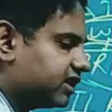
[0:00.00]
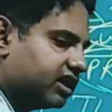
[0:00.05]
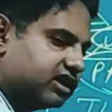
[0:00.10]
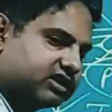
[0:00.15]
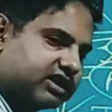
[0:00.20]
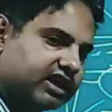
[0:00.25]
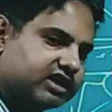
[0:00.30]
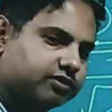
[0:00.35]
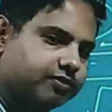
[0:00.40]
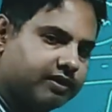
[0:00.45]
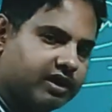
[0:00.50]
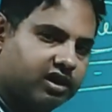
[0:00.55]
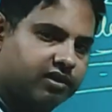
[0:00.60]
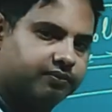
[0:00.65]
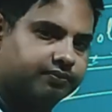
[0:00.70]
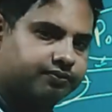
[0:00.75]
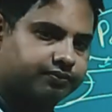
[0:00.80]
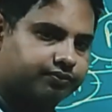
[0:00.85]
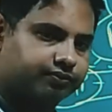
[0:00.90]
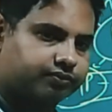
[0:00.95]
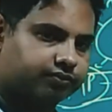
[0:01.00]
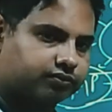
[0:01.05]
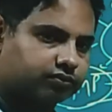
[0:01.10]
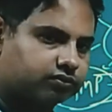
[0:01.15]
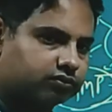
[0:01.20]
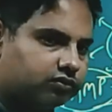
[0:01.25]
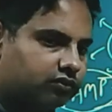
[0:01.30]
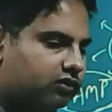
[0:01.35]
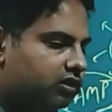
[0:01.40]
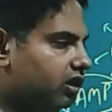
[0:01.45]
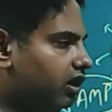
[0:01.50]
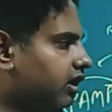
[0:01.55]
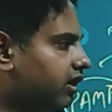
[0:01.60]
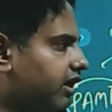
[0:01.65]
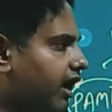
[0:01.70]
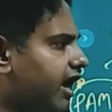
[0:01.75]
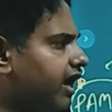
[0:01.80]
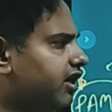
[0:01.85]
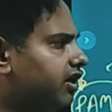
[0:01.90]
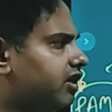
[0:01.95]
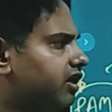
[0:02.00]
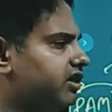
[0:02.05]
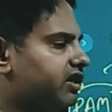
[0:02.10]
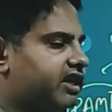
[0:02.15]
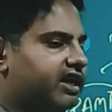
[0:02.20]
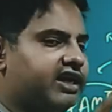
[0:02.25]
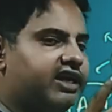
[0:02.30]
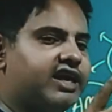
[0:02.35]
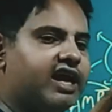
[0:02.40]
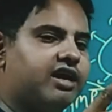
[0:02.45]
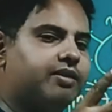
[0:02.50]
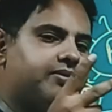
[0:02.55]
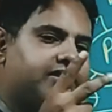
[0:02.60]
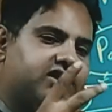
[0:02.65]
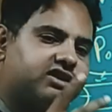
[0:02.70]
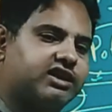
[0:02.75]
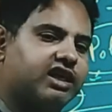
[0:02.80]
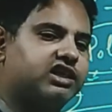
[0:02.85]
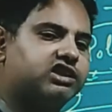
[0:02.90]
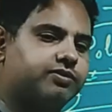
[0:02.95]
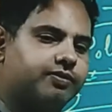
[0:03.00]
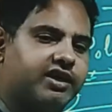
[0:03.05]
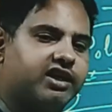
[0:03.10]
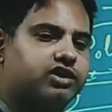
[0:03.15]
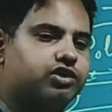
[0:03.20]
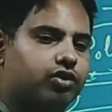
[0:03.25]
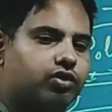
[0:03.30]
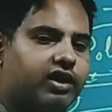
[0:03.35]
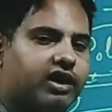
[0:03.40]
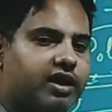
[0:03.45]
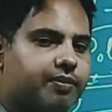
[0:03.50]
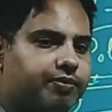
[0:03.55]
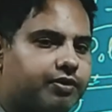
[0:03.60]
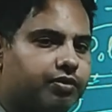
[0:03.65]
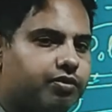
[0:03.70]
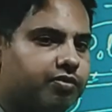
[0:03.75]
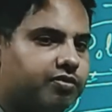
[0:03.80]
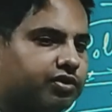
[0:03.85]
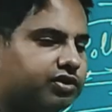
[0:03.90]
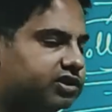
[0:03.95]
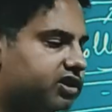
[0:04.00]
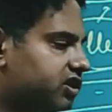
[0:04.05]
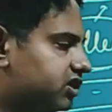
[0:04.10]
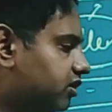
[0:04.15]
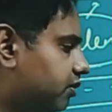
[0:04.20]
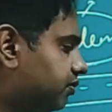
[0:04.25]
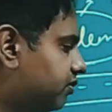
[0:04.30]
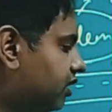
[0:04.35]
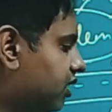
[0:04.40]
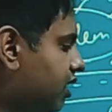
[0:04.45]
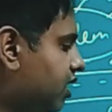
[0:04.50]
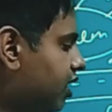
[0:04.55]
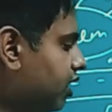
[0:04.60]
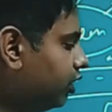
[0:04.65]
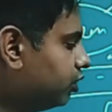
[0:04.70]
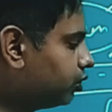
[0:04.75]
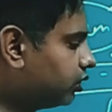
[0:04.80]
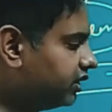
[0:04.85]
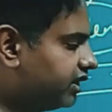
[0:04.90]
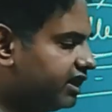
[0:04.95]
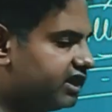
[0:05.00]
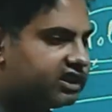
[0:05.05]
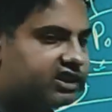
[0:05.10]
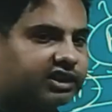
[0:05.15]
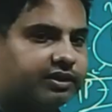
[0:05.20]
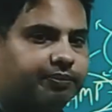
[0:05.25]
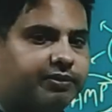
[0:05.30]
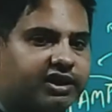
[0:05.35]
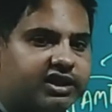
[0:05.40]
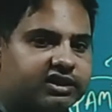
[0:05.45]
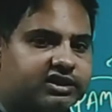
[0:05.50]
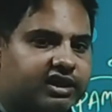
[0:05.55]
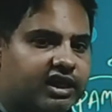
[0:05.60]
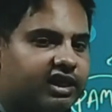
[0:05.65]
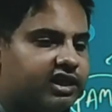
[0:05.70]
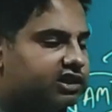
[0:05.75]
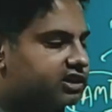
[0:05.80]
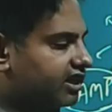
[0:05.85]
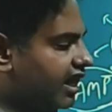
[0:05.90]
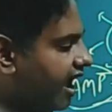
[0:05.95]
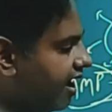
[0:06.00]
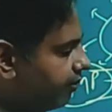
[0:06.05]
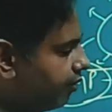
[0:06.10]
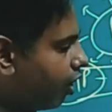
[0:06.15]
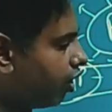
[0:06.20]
cells as well, right? T and B cells makes your adaptive immune system. So these B cells have